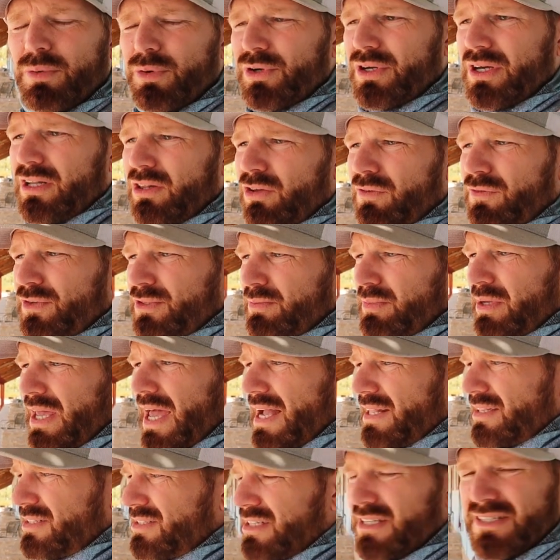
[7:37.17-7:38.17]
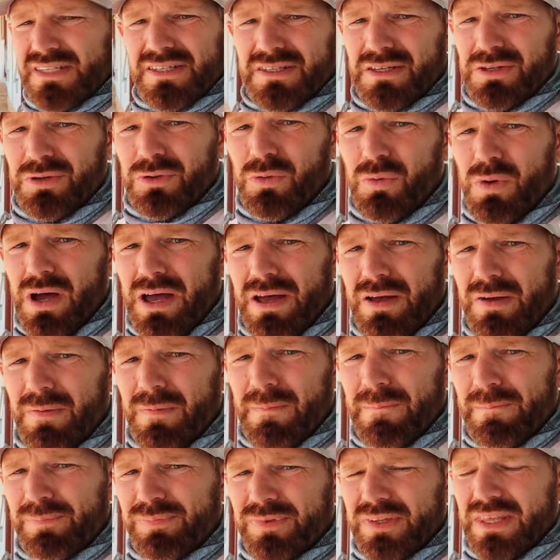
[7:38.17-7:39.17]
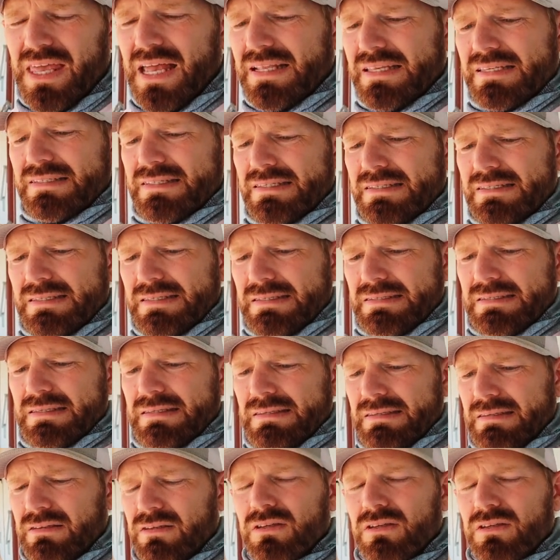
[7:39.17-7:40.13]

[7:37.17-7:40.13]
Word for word: But we're going to look for some cactuses in a little while. Cactuses.